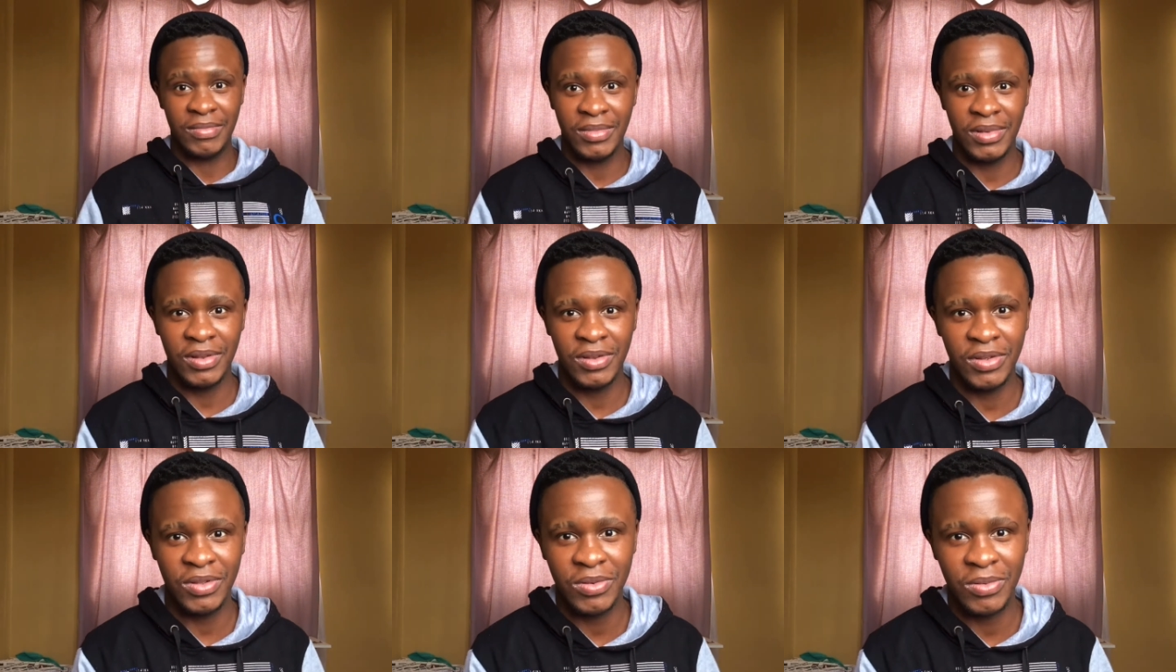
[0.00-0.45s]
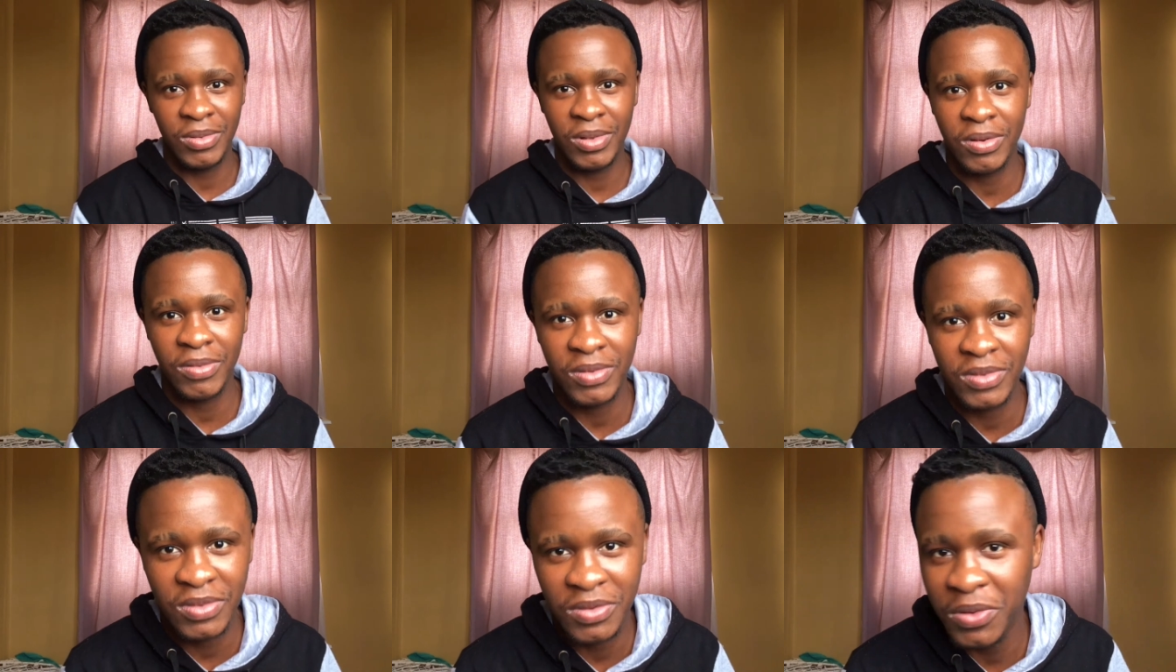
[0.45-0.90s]
I don't know what
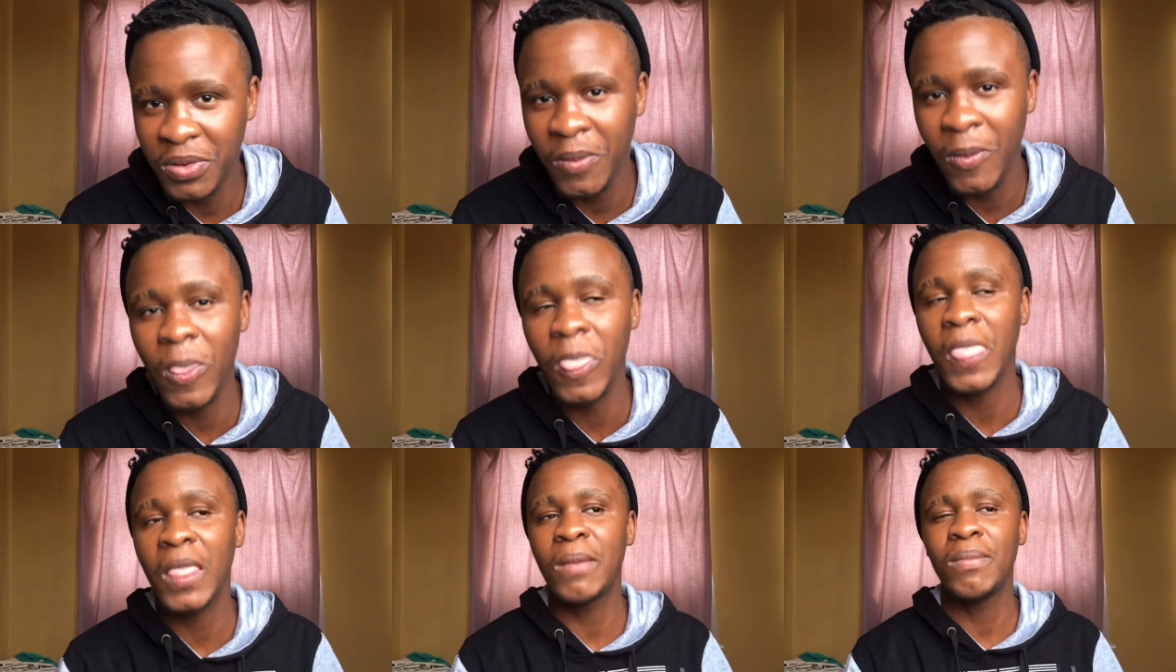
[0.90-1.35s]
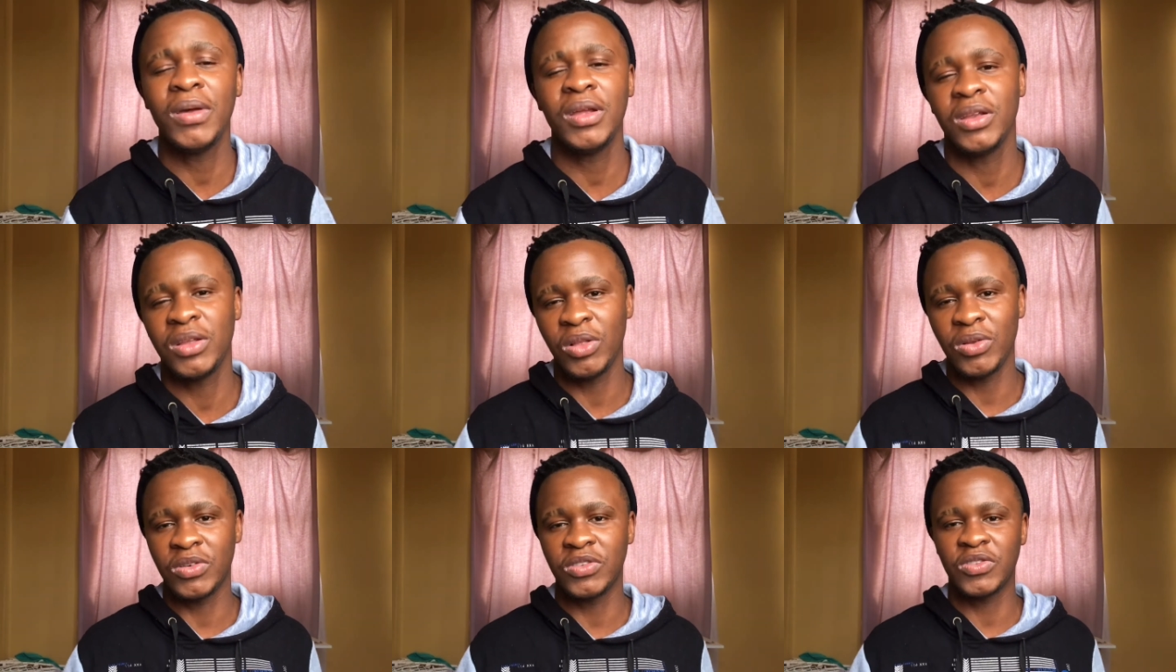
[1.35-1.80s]
I was doing, but
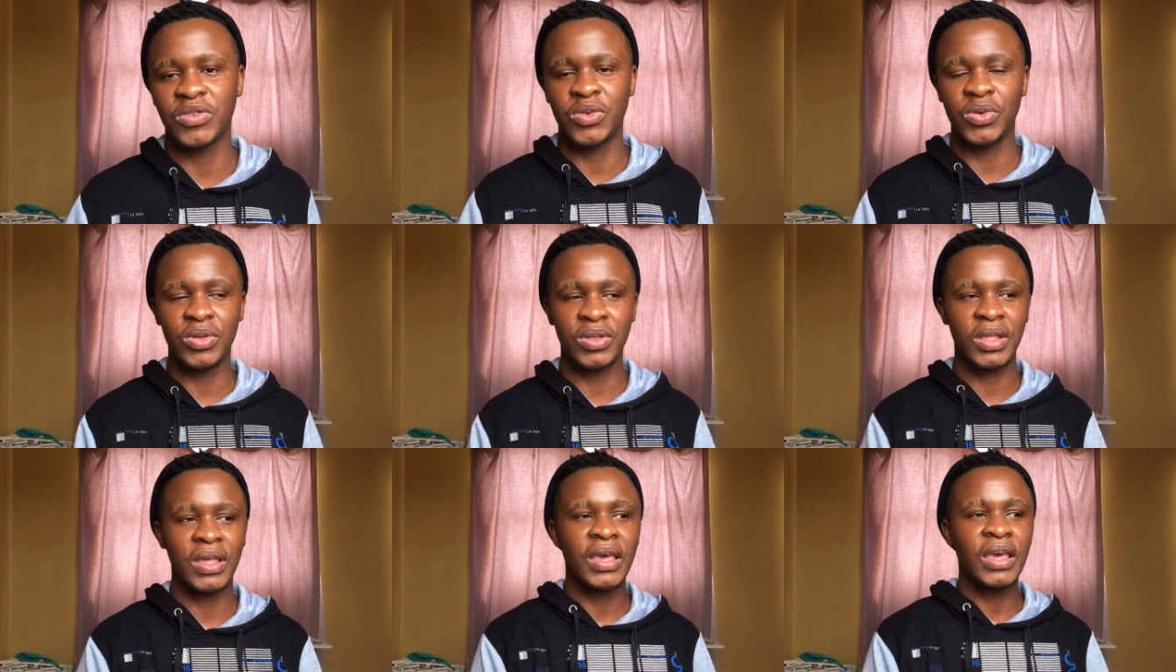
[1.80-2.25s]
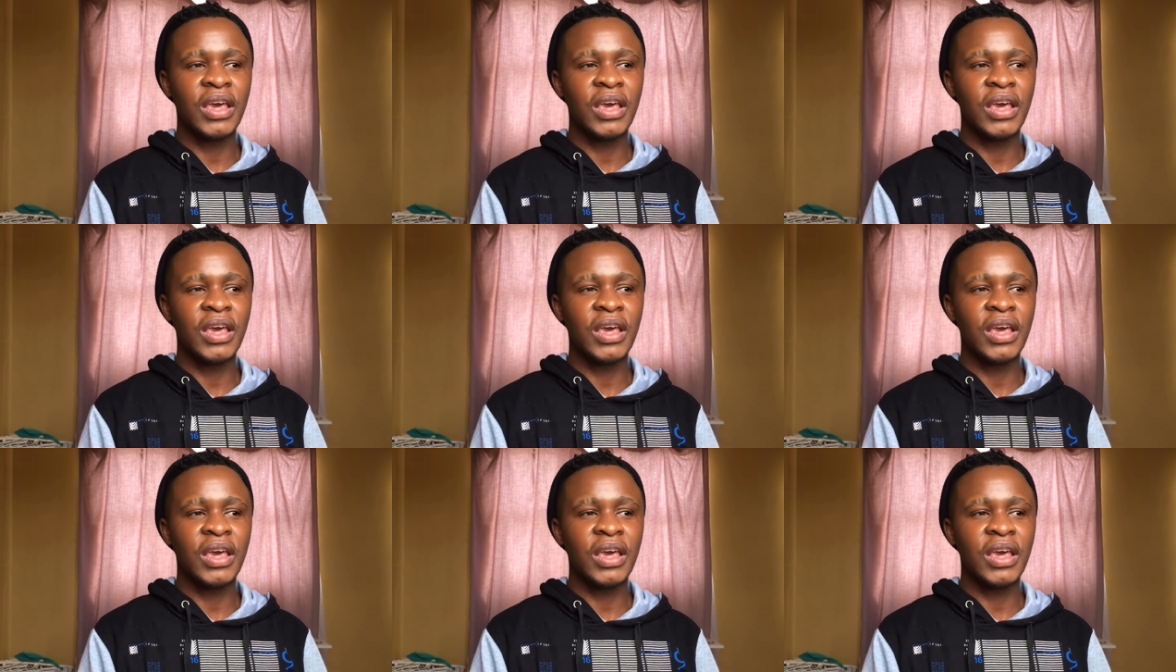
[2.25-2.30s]
it looks good.